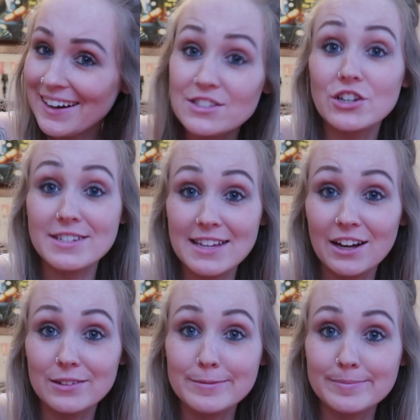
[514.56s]
as you can
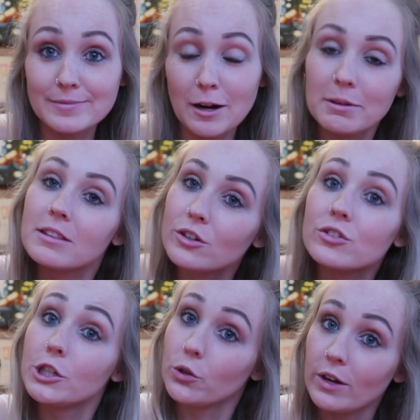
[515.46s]
tell, I'm a
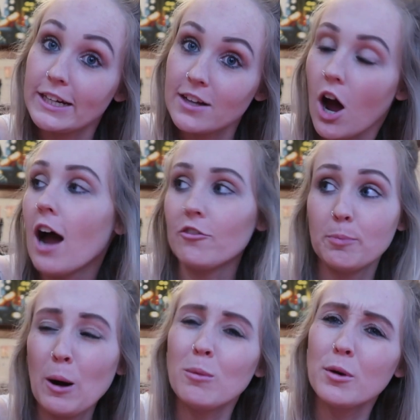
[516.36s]
little annoyed.
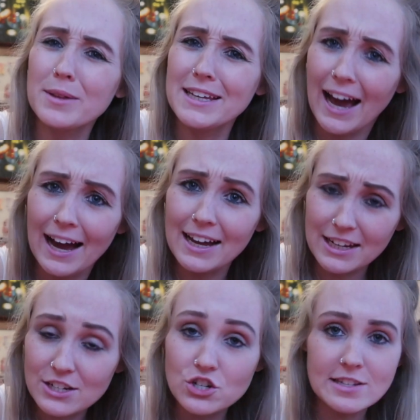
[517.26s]
I've probably
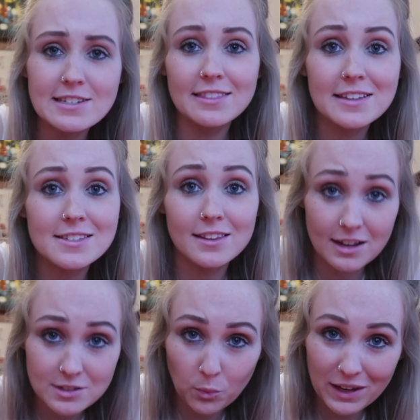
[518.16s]
had, just in this
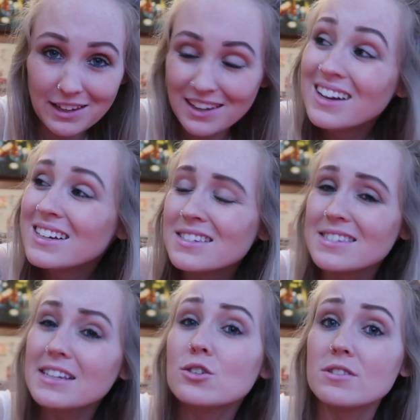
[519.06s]
last week,
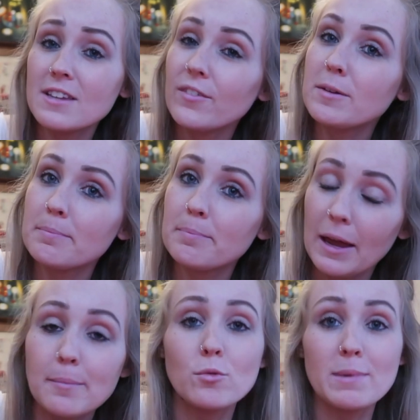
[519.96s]
6 or 7
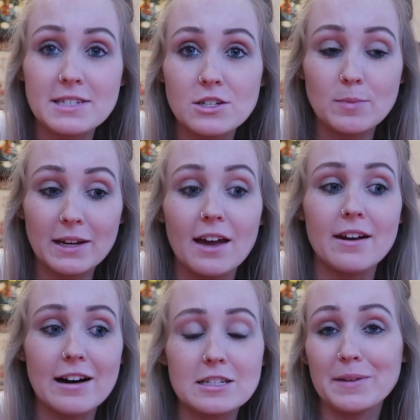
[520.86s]
people message me and
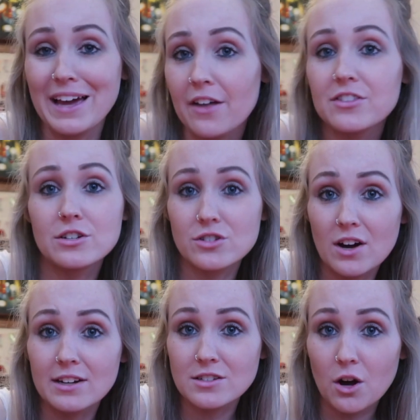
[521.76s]
ask me how the
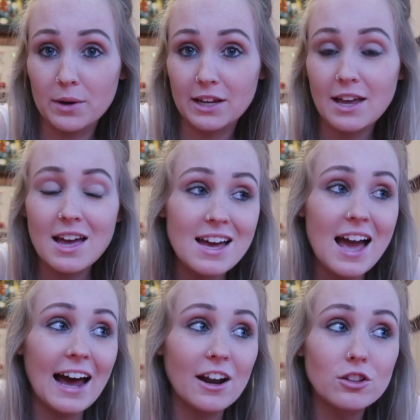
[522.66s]
design is going,
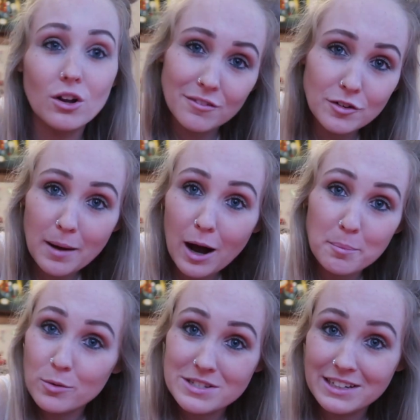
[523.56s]
and a lot of them
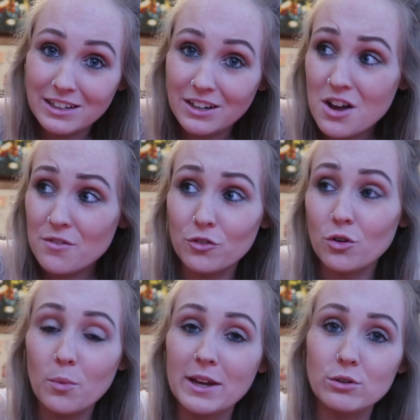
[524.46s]
aren't booked in for
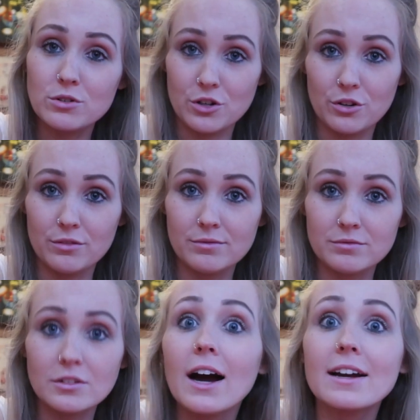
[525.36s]
a week or 2.
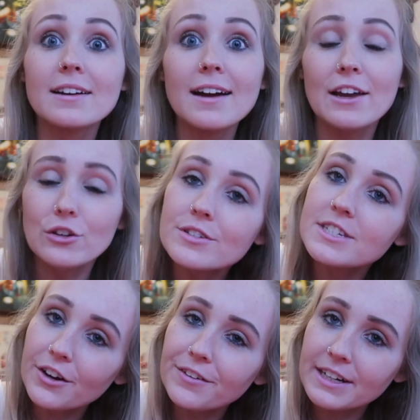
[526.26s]
Like, are you
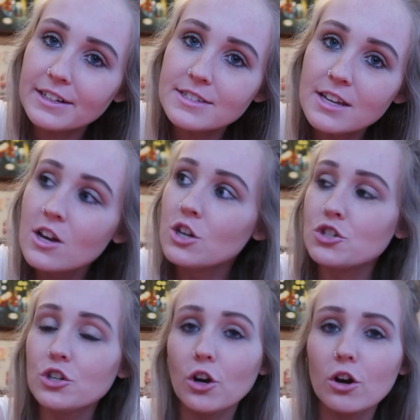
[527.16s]
serious?
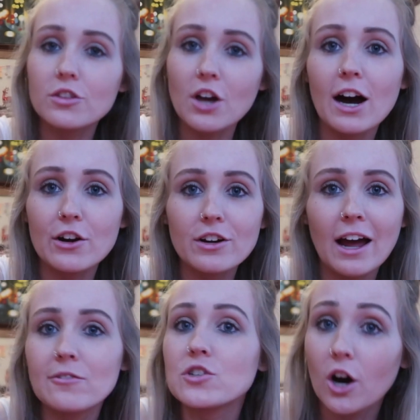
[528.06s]
Do you know that I don't
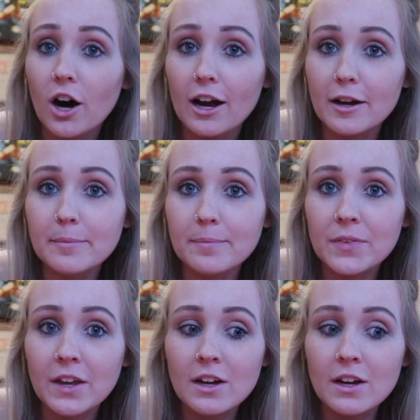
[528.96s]
have time